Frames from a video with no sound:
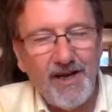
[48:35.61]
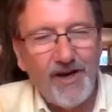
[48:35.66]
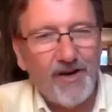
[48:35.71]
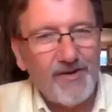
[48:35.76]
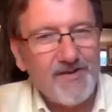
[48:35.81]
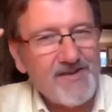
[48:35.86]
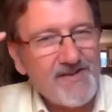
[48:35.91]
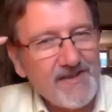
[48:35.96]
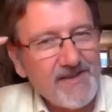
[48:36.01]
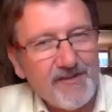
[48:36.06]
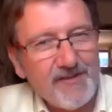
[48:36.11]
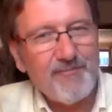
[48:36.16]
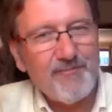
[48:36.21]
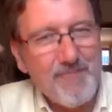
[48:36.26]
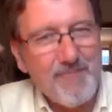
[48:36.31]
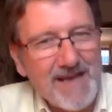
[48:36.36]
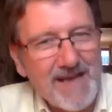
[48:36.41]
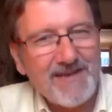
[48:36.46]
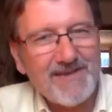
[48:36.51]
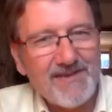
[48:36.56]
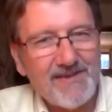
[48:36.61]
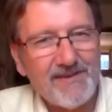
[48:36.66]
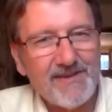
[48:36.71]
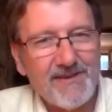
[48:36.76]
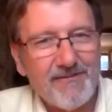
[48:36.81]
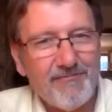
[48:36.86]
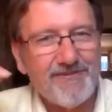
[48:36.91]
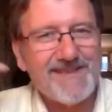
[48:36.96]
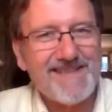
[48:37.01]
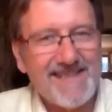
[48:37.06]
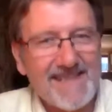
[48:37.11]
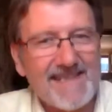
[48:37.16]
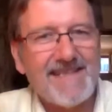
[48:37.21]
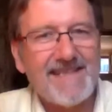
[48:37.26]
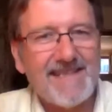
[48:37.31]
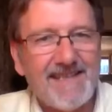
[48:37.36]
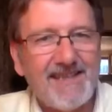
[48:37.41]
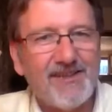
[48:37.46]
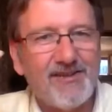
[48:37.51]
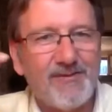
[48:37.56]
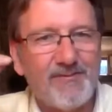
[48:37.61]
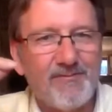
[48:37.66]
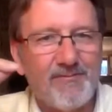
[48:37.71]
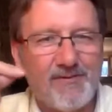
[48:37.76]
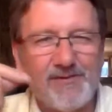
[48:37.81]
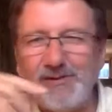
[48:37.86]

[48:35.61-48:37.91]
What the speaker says: or instead of mentally resisting them,